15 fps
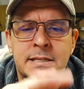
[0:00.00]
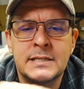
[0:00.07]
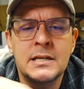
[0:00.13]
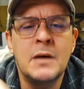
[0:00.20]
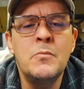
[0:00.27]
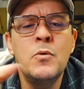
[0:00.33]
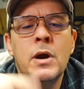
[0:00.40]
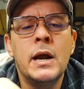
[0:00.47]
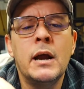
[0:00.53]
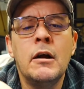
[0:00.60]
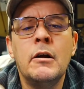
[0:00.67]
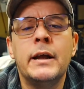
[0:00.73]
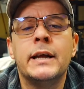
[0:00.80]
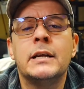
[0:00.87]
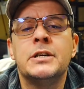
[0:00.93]

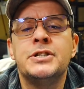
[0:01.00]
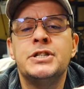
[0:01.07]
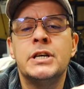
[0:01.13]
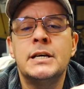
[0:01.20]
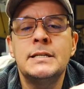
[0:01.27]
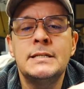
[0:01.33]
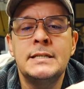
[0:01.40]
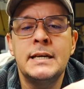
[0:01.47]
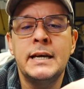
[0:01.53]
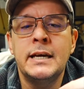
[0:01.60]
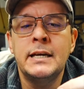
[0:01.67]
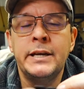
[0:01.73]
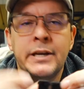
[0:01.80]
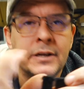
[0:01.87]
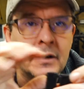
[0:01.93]
somewhere in
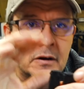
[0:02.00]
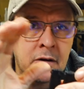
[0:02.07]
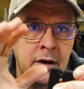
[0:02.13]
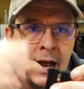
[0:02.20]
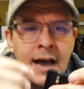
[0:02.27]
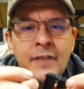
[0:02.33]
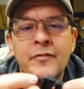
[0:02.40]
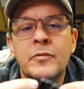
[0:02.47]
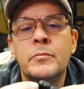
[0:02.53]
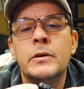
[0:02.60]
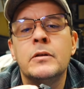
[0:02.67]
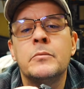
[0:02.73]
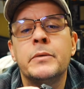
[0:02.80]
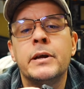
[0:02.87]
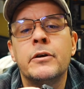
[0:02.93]
adjusting, half a
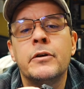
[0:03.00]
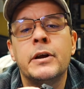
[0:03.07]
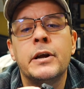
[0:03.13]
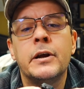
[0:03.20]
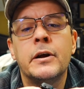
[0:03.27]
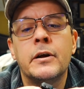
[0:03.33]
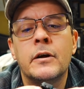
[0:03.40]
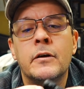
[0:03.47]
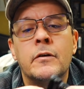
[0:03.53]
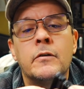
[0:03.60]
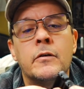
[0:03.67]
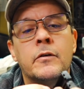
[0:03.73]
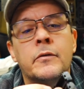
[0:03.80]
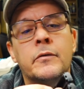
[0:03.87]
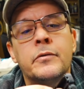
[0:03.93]
millimeter here
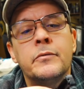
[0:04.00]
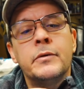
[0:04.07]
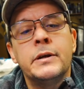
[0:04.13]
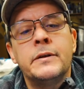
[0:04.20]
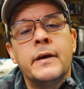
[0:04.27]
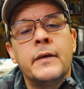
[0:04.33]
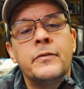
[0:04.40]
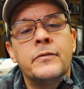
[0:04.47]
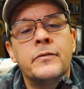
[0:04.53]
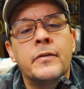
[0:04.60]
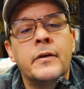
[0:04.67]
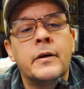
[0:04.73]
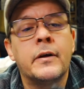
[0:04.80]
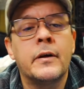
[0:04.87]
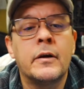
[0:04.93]
or 3/10
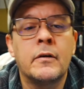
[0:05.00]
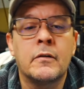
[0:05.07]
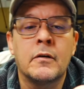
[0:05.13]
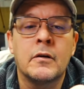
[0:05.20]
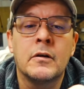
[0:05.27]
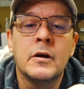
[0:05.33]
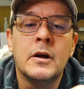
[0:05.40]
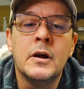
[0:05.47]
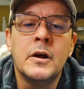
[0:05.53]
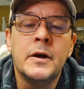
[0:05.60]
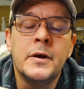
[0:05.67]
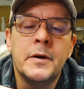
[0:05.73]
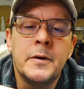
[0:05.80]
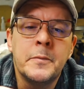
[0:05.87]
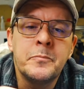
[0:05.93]
there, or
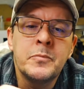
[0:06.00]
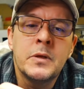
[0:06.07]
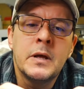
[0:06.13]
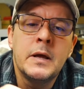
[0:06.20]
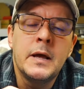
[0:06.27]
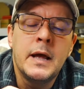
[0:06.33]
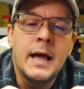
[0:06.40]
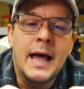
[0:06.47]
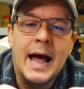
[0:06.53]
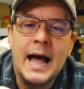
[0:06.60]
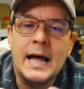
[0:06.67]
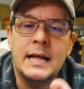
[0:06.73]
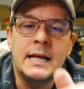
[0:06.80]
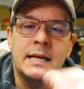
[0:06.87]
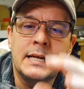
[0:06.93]

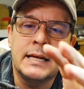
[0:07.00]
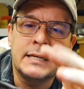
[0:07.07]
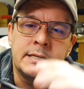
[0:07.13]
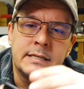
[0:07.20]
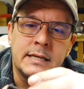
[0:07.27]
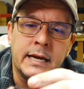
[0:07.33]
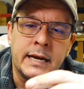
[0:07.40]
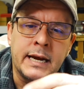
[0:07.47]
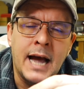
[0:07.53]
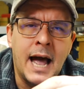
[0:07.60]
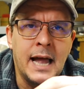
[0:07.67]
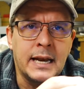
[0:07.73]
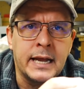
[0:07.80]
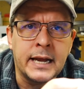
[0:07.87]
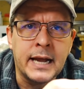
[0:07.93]
it
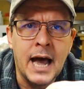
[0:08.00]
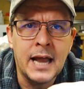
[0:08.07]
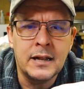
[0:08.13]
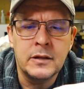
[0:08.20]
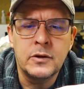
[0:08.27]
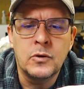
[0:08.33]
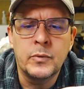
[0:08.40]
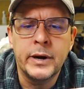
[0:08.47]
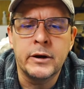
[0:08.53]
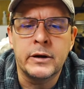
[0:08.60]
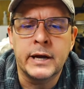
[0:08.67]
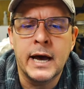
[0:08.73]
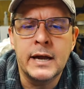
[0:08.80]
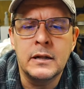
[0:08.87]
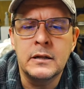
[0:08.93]
got a little weird. It
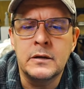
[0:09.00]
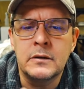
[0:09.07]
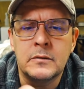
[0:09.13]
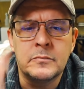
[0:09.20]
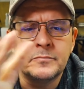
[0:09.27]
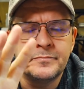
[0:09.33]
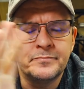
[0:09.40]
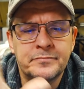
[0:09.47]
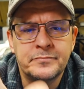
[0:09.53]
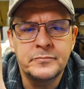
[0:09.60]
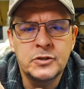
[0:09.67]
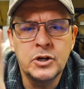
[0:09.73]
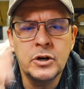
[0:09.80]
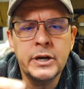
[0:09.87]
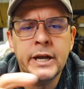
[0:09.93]
got a little
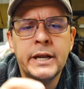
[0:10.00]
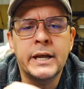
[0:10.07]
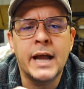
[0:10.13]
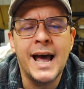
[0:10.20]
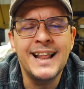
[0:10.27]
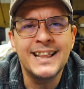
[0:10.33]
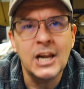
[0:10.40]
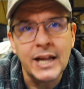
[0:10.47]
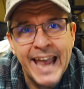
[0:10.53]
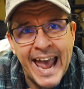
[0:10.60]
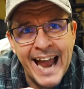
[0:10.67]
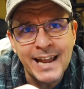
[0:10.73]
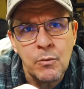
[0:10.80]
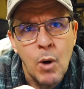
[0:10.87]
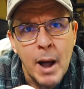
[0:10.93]
crooked. It got a little
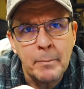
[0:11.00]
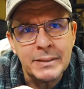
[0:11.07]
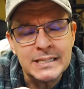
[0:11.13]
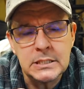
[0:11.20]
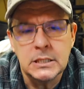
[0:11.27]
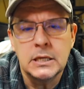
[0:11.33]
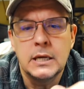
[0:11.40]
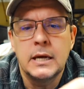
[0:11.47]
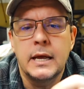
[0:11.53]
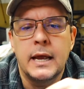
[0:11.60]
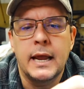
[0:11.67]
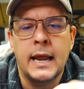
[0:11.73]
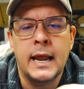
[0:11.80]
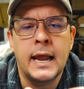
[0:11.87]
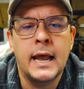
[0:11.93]
cattywampus,
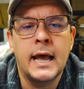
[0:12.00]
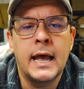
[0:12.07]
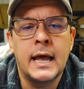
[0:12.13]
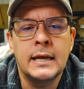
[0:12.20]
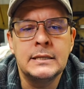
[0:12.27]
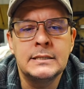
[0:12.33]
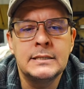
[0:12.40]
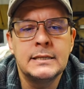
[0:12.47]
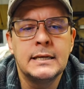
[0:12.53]
and